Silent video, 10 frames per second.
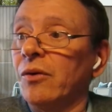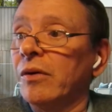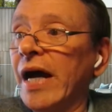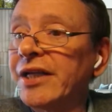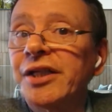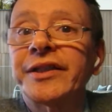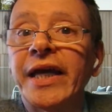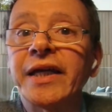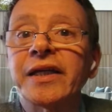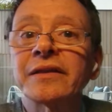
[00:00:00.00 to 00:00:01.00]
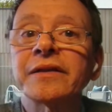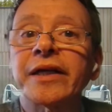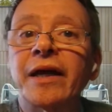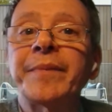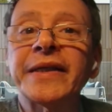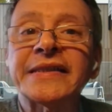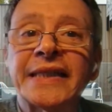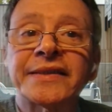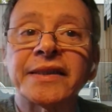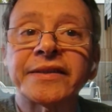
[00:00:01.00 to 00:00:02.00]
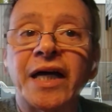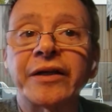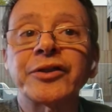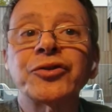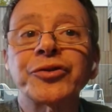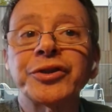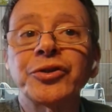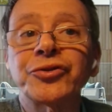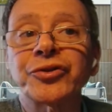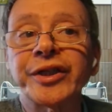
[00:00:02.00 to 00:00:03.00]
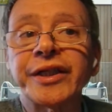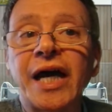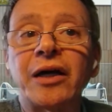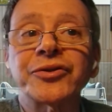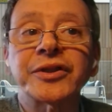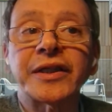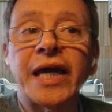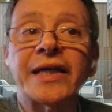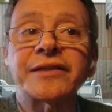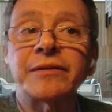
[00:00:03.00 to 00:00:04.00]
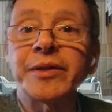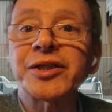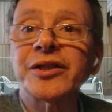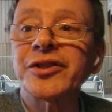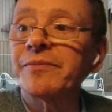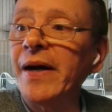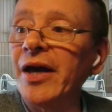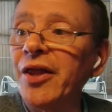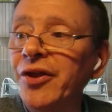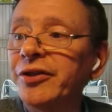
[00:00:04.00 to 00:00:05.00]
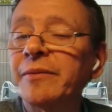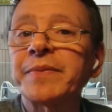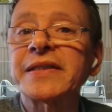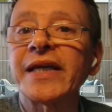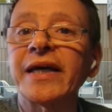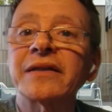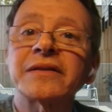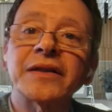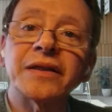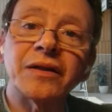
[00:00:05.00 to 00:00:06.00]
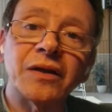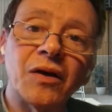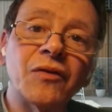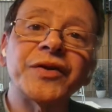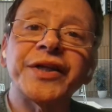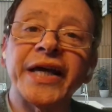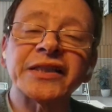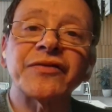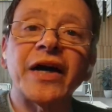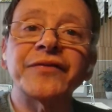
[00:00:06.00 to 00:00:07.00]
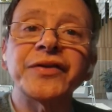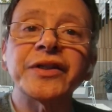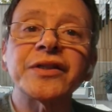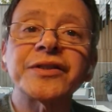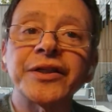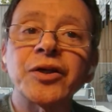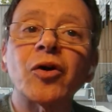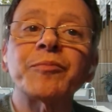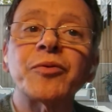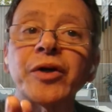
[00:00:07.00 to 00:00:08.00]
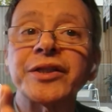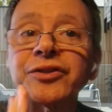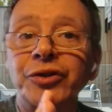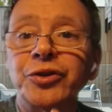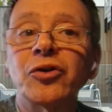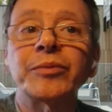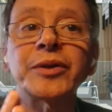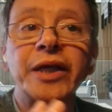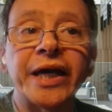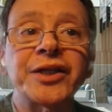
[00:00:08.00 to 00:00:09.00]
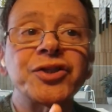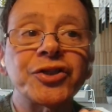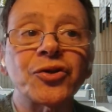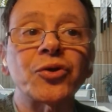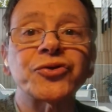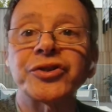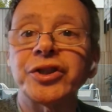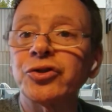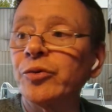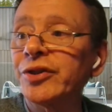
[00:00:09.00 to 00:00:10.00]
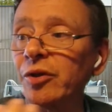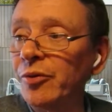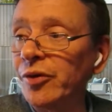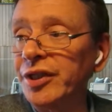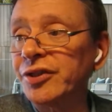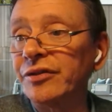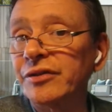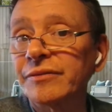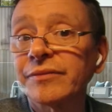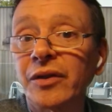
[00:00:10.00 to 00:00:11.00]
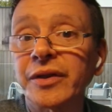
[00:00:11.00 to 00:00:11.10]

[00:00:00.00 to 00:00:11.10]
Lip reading: So, action taken, the company sets a target to reduce greenhouse gas emissions by 30% over the next 5 years and incorporates renewable energy sources into its operations.